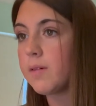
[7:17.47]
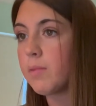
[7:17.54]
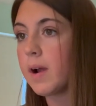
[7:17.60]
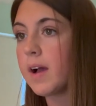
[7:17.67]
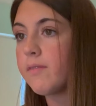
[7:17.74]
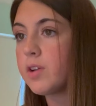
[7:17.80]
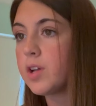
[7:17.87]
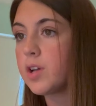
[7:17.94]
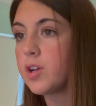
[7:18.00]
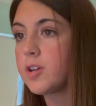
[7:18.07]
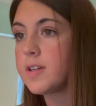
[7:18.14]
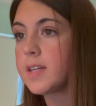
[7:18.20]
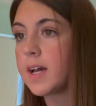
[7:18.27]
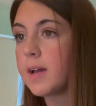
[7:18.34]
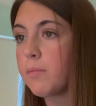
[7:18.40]
and we're having a
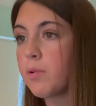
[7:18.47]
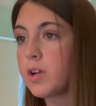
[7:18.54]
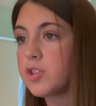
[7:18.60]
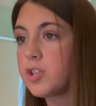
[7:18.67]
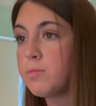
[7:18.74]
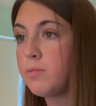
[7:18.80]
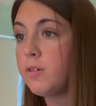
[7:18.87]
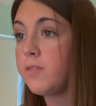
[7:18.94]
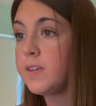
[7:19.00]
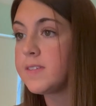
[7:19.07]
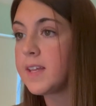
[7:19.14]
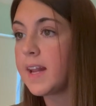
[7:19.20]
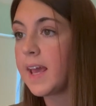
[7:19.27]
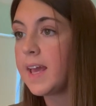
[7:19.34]
good time watching movies and